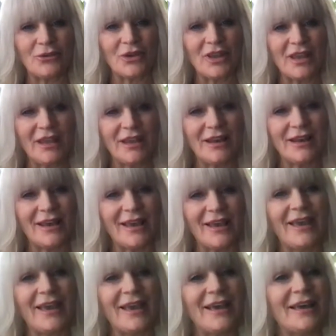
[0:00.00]
Green,
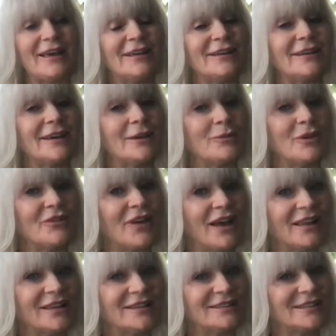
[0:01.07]
and happy
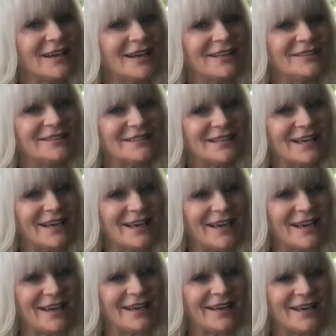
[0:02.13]
Valentine's
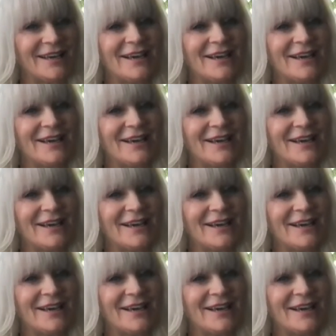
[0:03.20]
Day